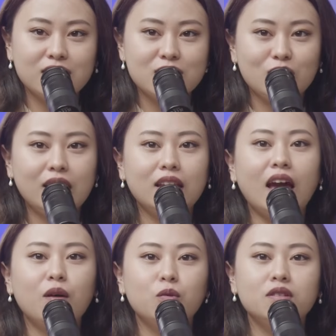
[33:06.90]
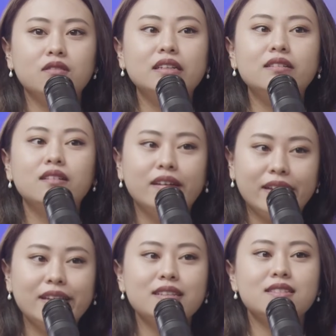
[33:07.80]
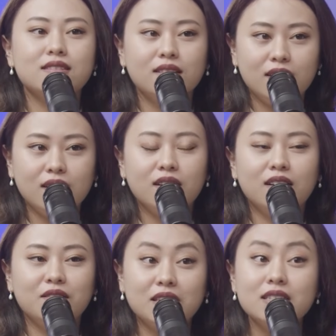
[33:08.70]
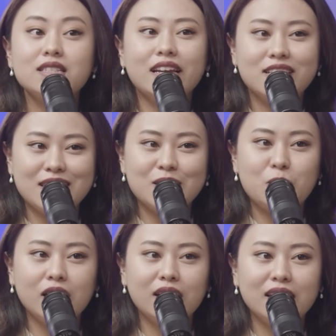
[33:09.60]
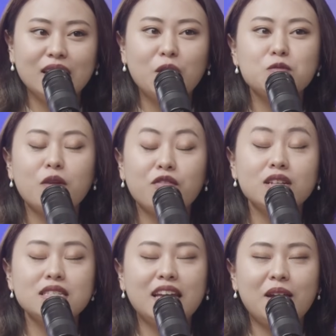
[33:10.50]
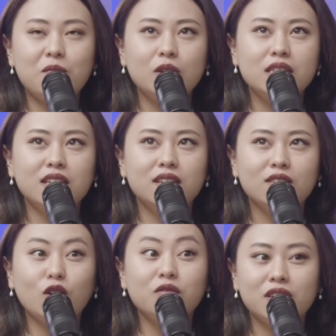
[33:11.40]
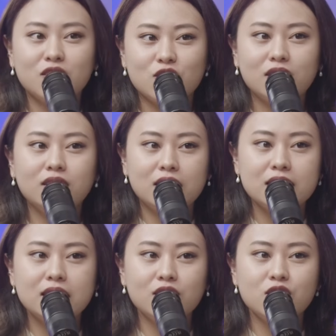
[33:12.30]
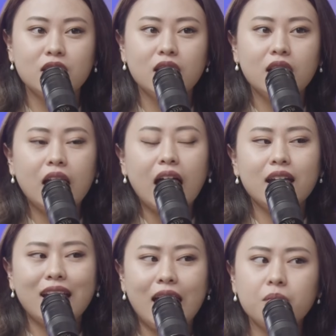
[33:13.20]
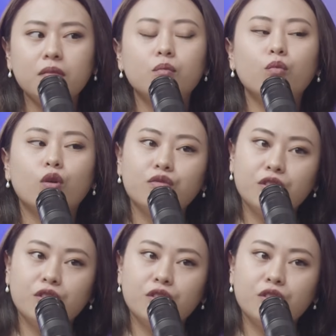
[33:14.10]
So then I would read his Reader's Digest as well. I think that was my first time reading non-fiction as such. I am more of a